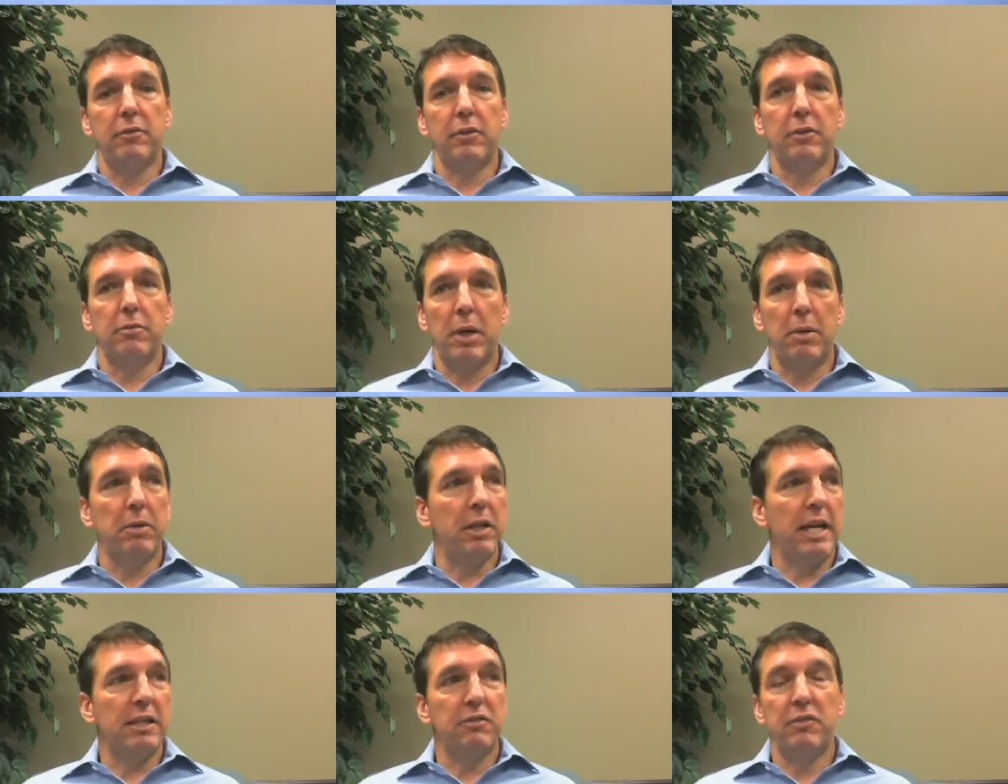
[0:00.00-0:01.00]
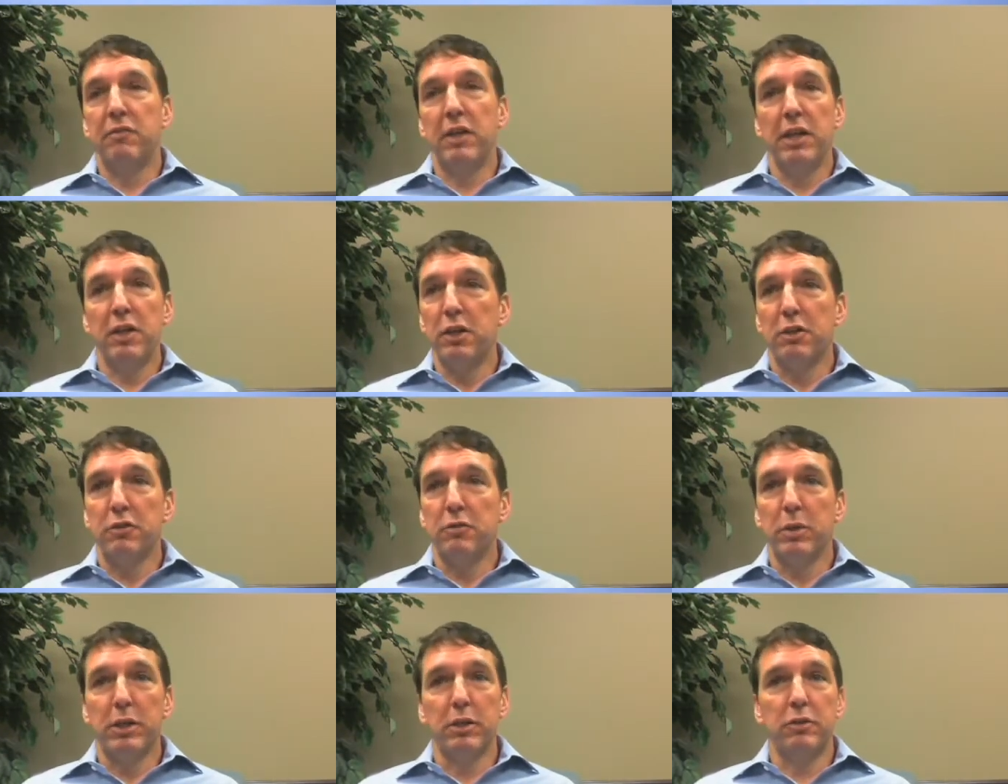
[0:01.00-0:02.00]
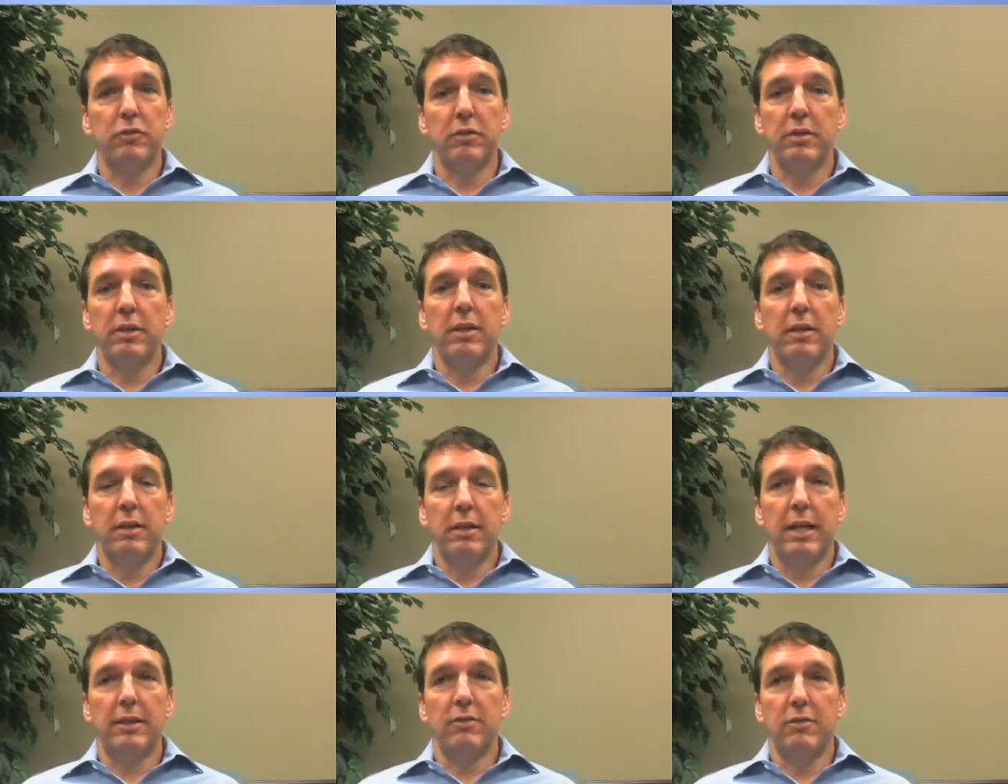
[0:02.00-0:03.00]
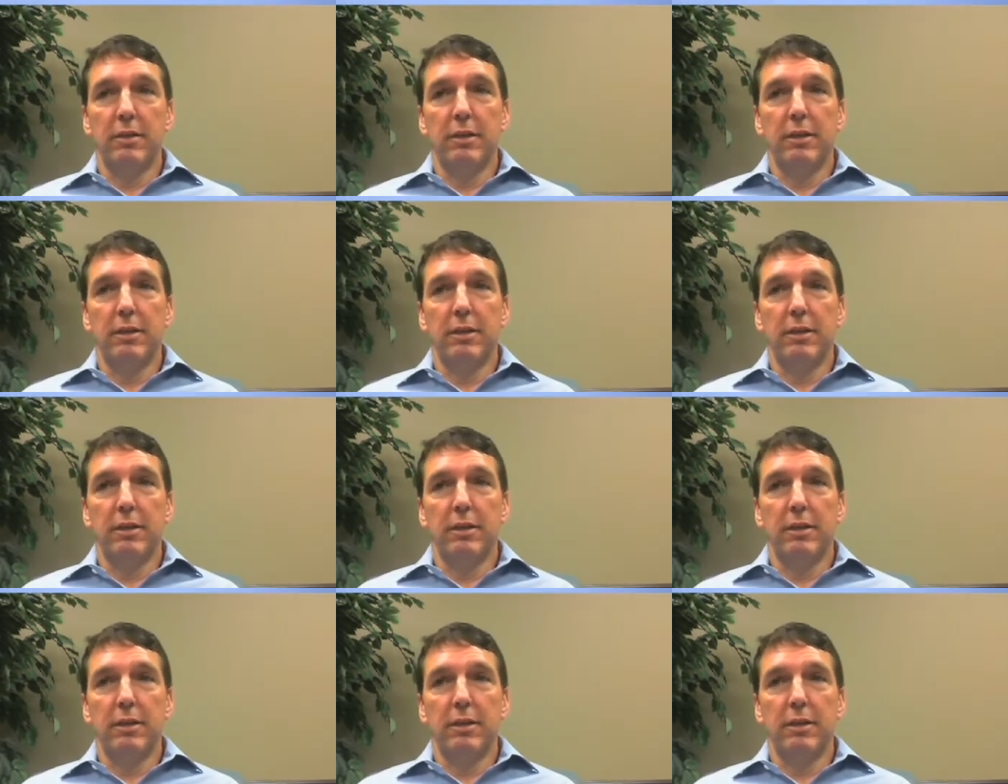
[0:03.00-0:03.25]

for probably the last 15 years because that's,